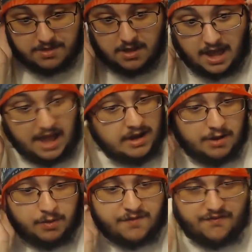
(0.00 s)
And
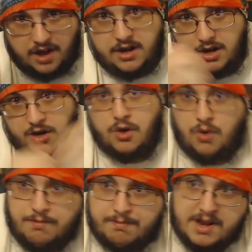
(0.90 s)
it was fun to
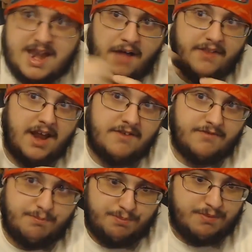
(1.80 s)
do, but now that I've
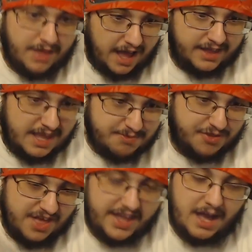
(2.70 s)
keep
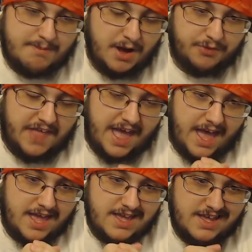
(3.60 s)
thinking about
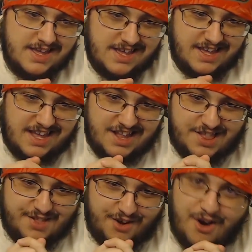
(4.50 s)
that,
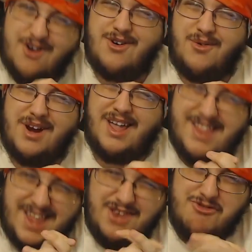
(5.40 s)
it's hard to want to
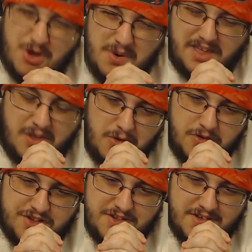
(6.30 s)
continue doing those.